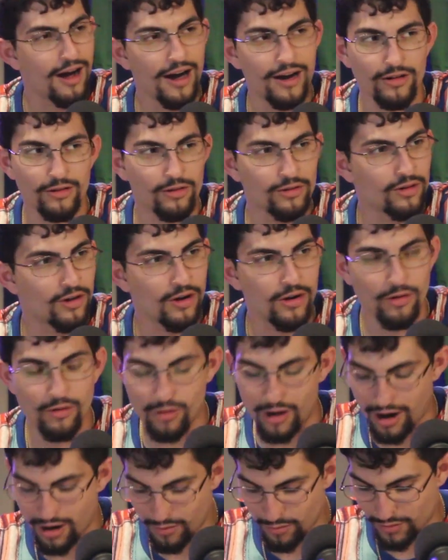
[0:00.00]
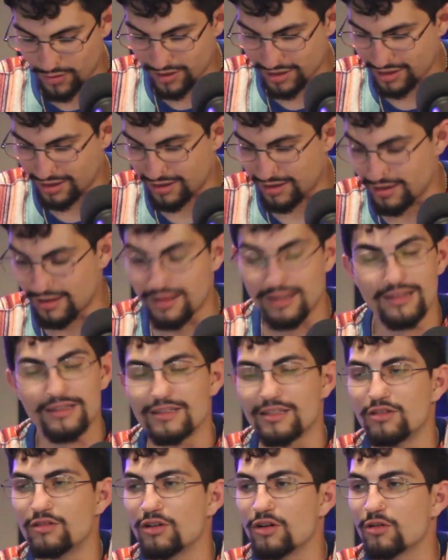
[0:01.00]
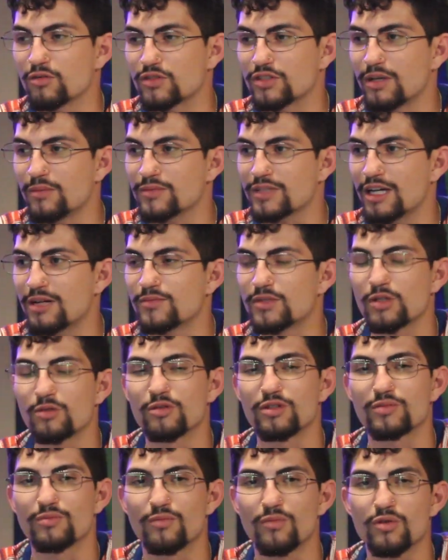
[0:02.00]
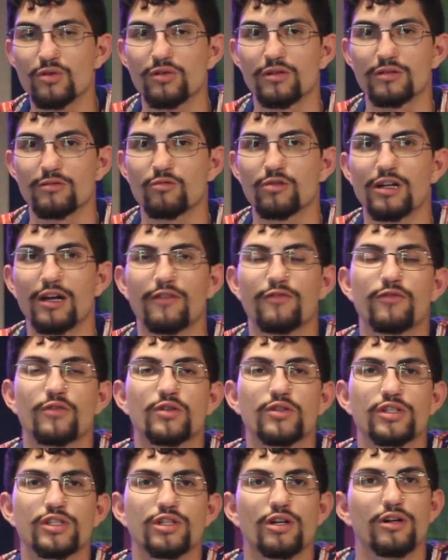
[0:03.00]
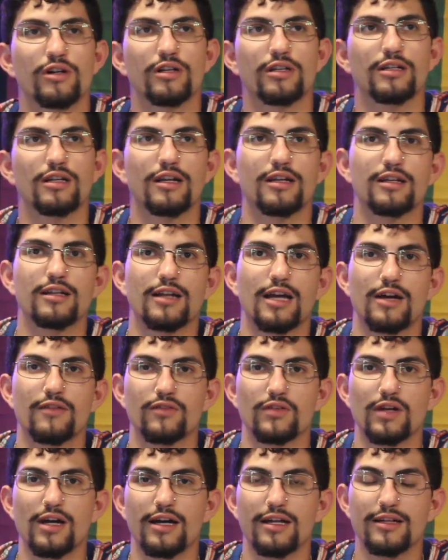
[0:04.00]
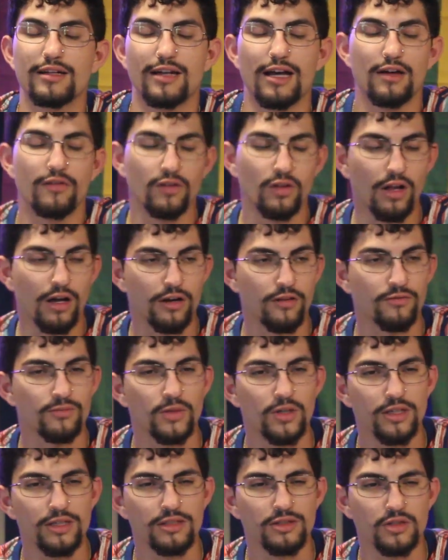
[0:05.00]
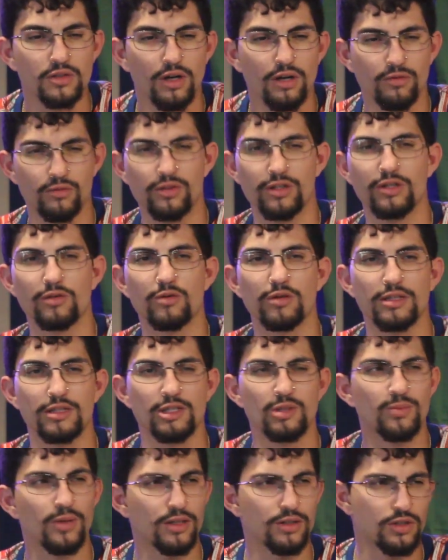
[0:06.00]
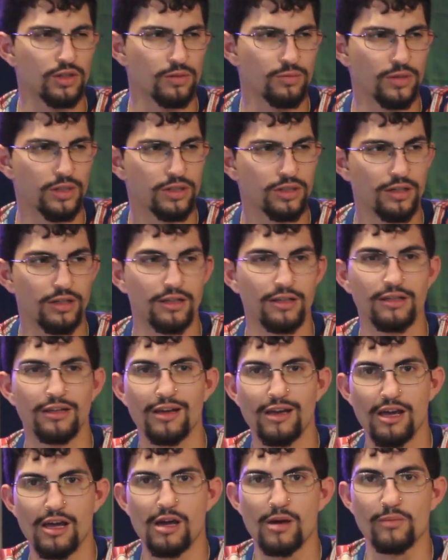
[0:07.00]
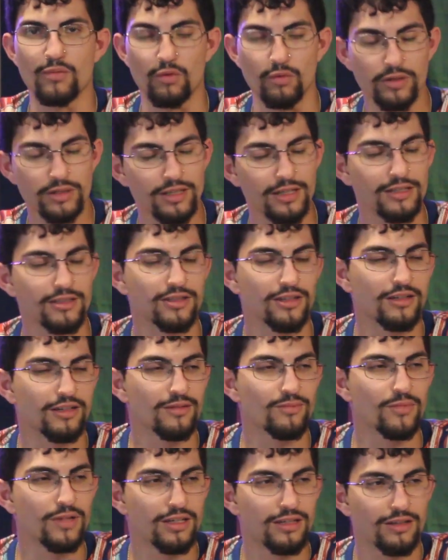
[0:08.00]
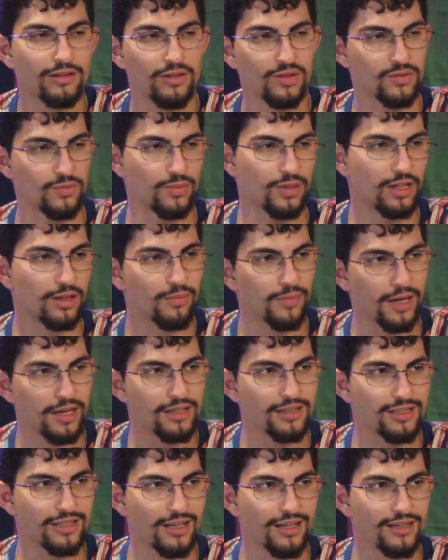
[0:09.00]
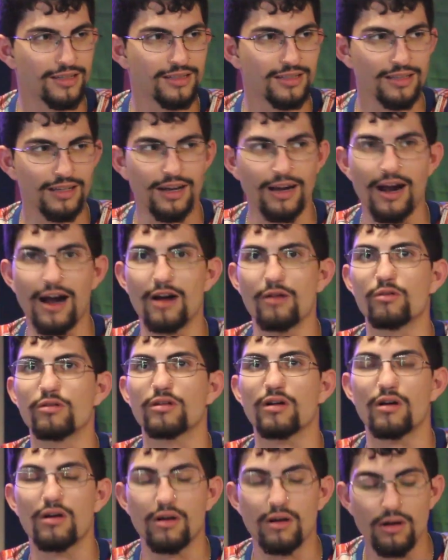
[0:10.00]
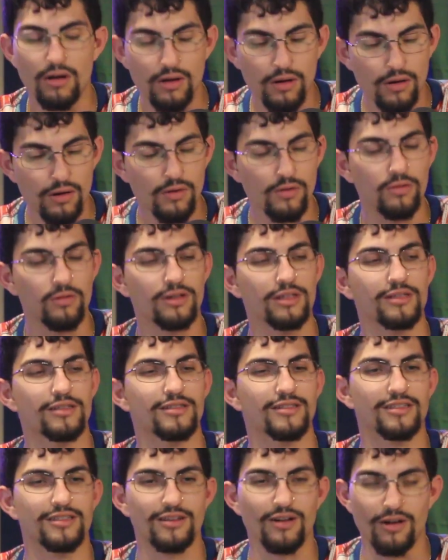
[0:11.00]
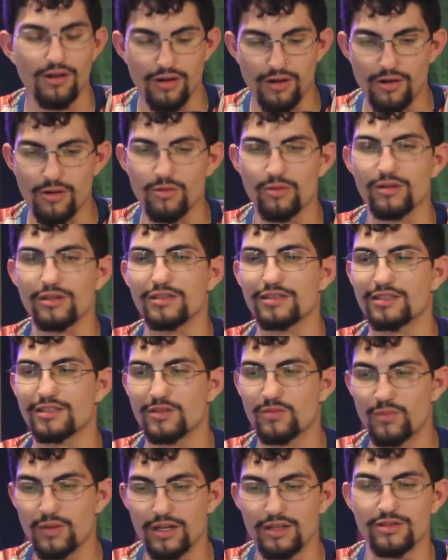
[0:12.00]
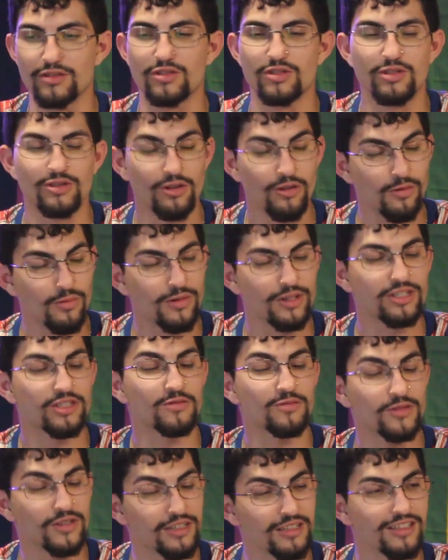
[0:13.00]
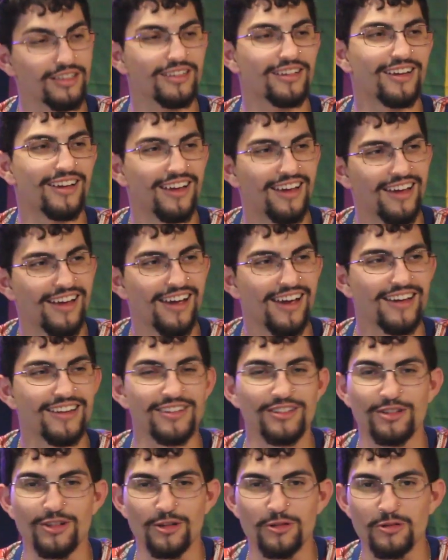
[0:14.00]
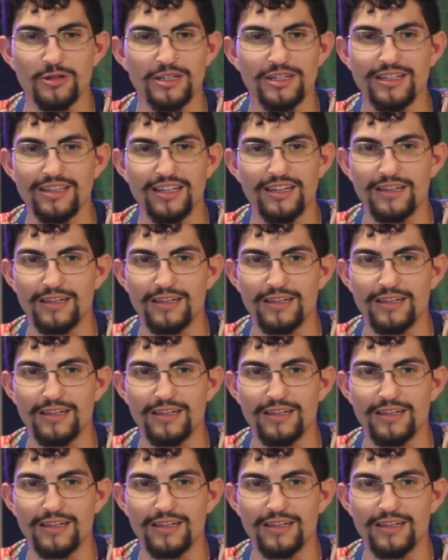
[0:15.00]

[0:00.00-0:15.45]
I don't know how much, and sometimes it was more. When I first started, I didn't have a lot of money, so I really wouldn't spend too much on it. Mm-hmm. But once I started making those big paychecks, yeah. I would always spend so much money. And you know what?